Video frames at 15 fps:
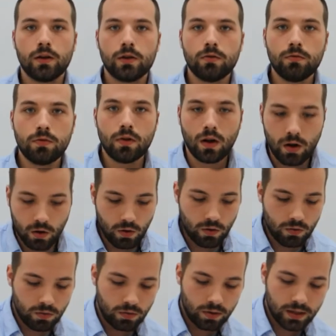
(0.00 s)
you
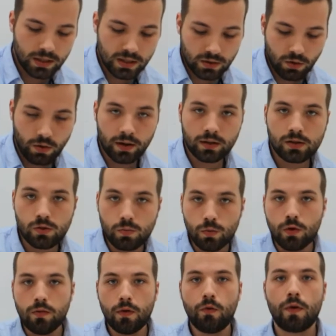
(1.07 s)
know it's going to
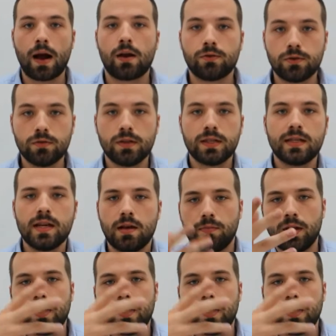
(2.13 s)
move around you the same.